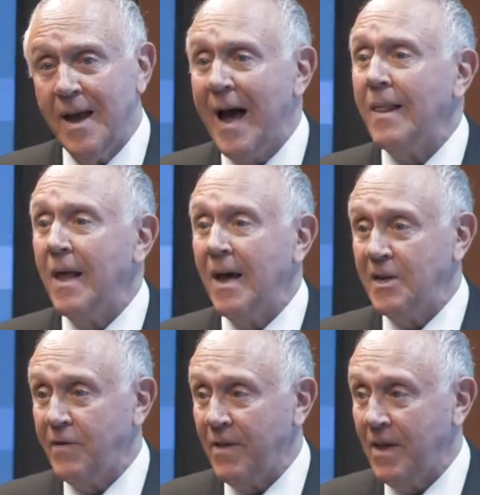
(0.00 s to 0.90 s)

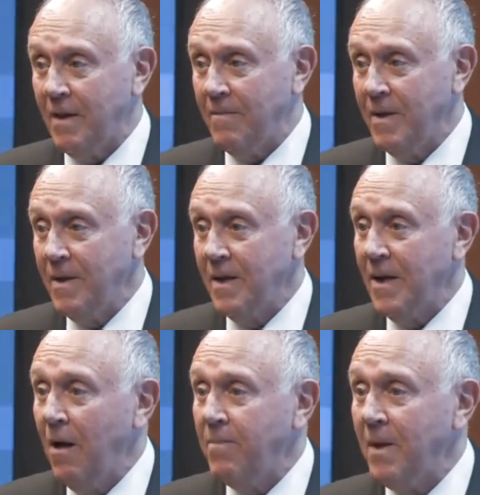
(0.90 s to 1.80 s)
allies for them
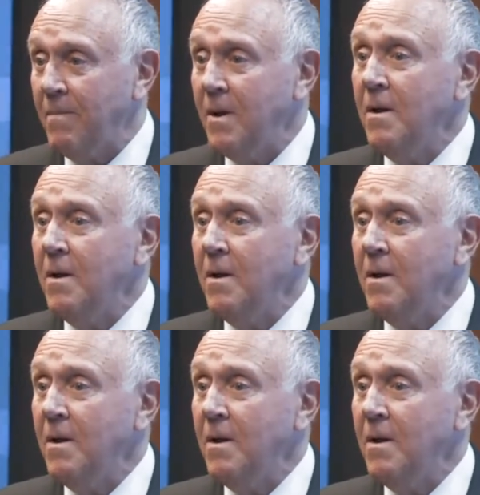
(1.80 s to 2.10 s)
and help them